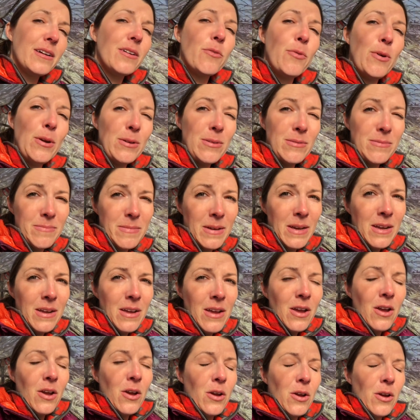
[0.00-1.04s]
quilt,
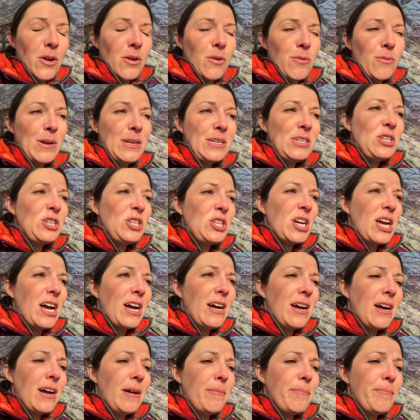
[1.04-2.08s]
which
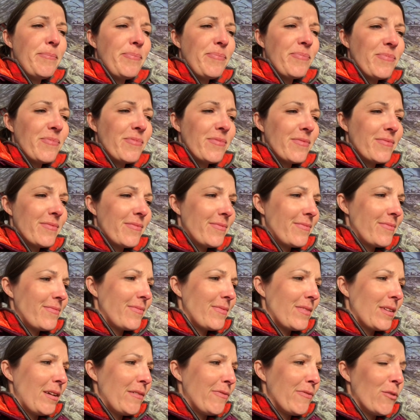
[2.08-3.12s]

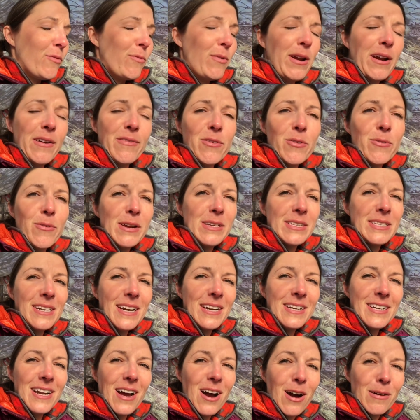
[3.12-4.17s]
for whatever reason
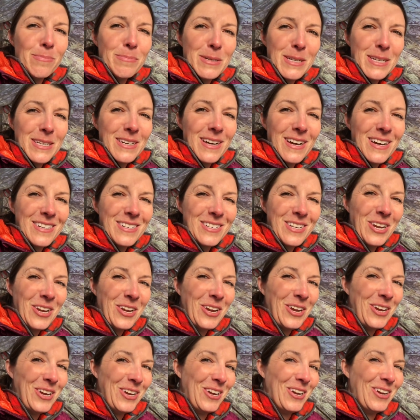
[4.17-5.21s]
I opted not
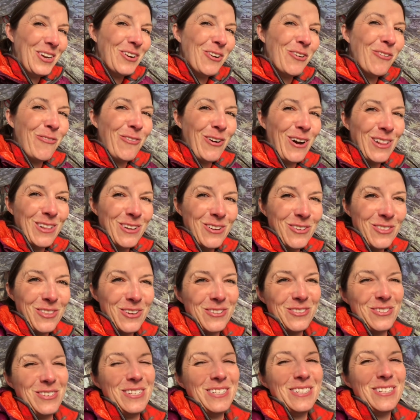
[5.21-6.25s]
to follow
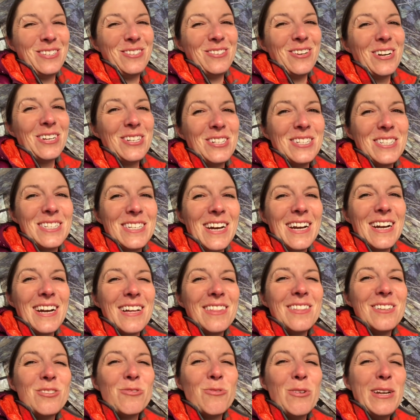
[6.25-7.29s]
those instructions, and I
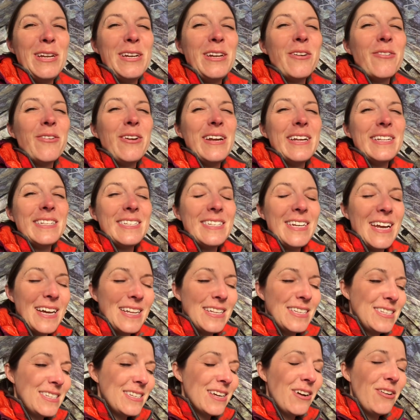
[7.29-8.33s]
got the 20-degree
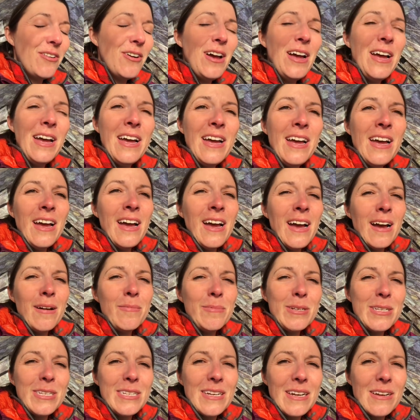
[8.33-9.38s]
instead. So I'm
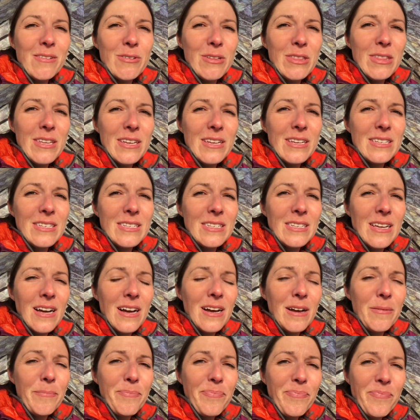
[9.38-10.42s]
going to stick with this.
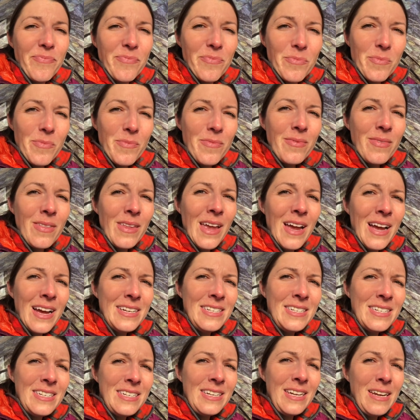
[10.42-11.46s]
I
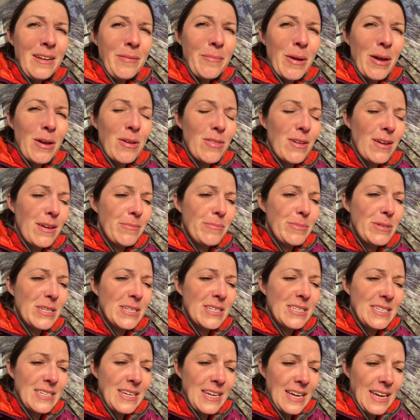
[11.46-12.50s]
did email them to
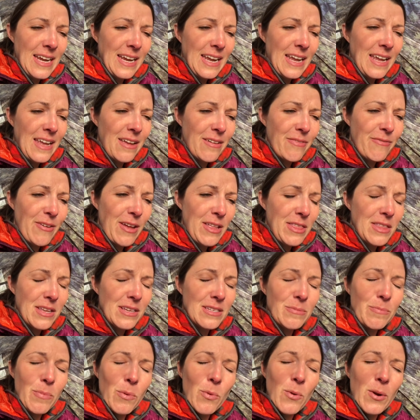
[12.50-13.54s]
see if at
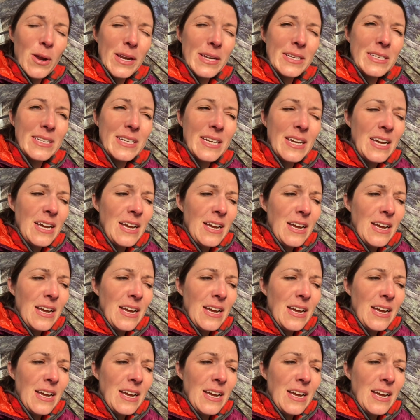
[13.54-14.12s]
this point,